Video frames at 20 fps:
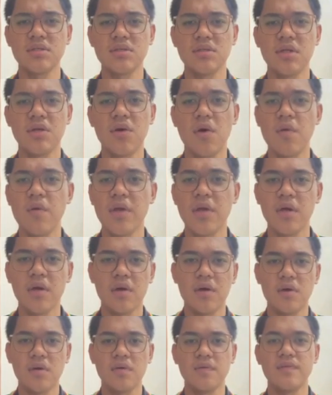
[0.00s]
the drawing
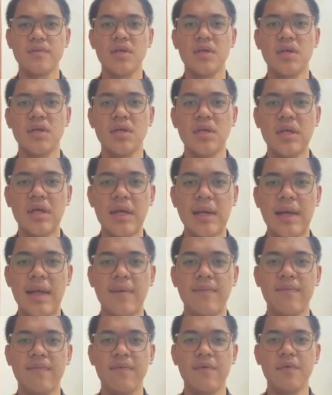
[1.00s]
of the
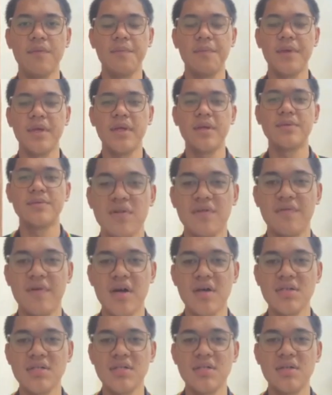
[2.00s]
clamp foot pin. The
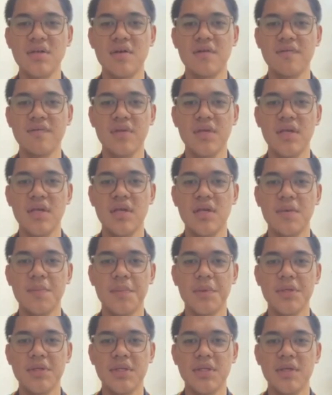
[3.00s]
function of the
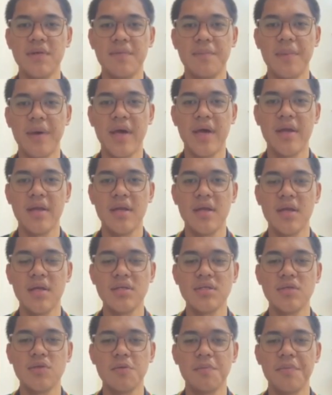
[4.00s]
positive pad
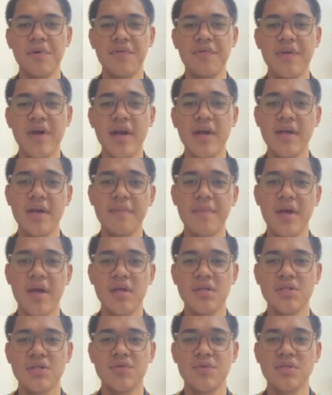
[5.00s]
is to prevent
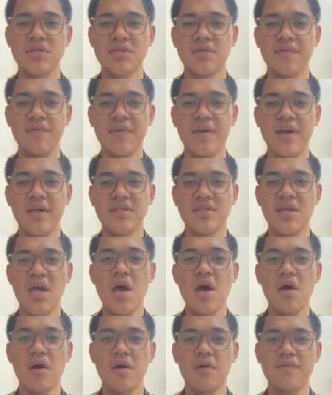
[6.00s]
damage to the surface
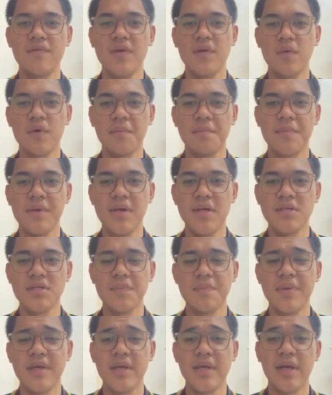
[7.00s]
of the
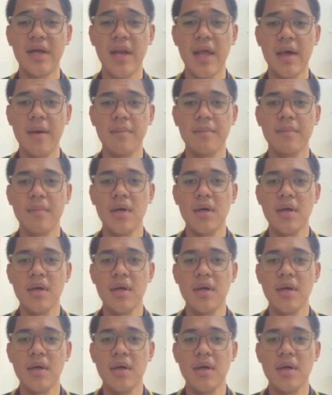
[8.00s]
workpiece being clamped.